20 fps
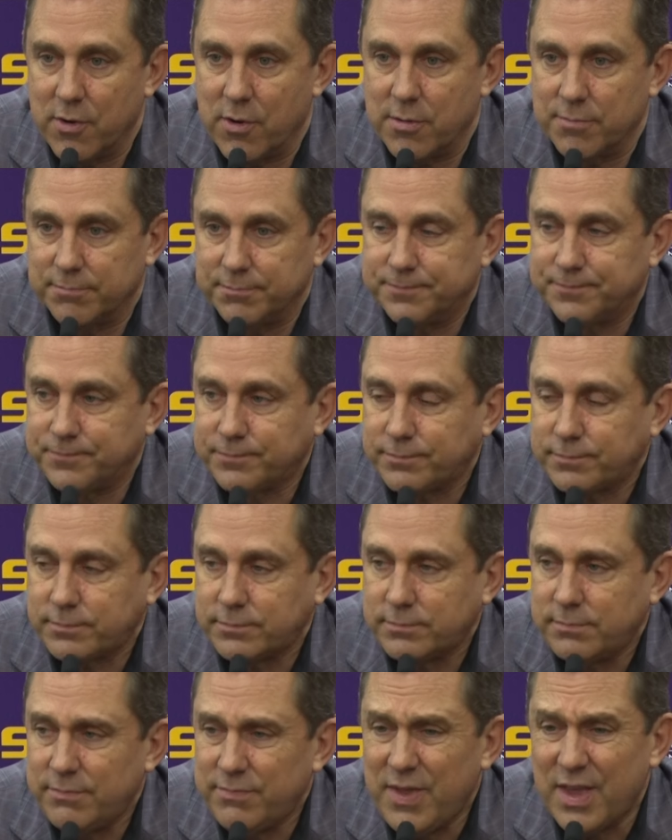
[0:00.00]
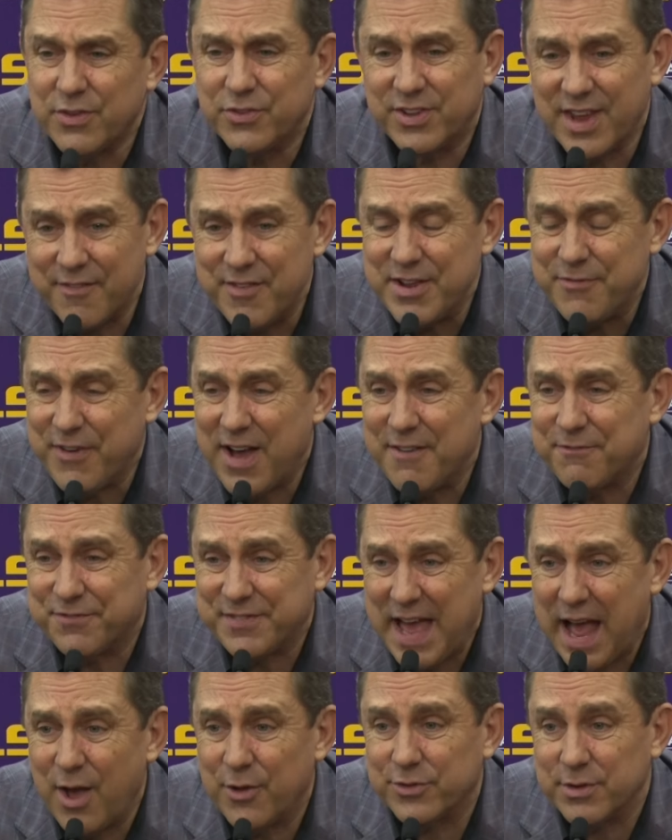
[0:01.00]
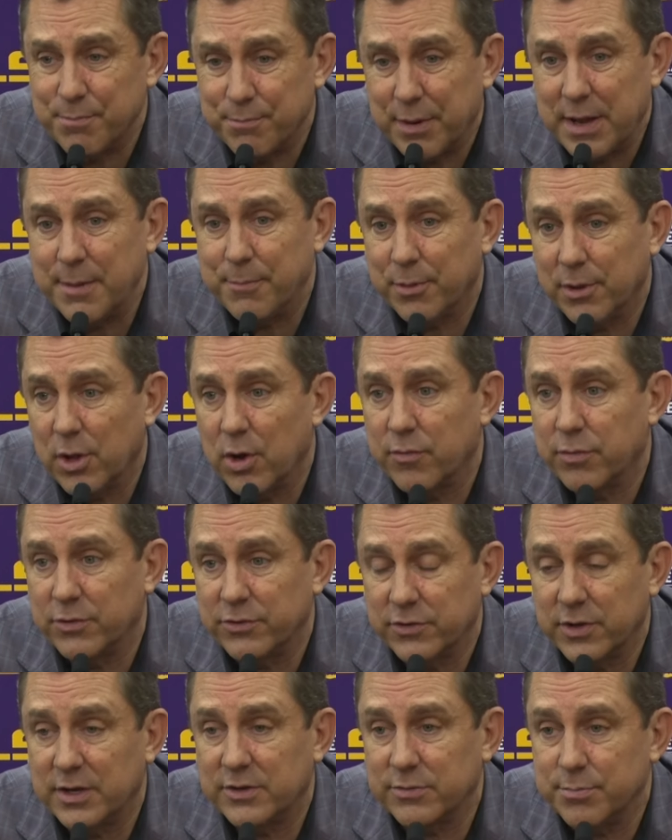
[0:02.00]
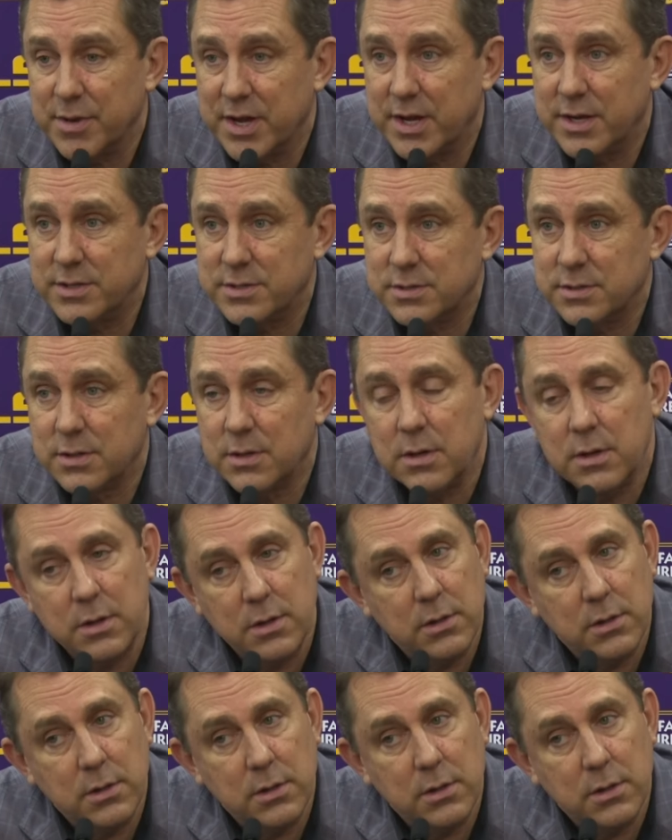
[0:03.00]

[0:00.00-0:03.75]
the arm. 75,000 people over six meets.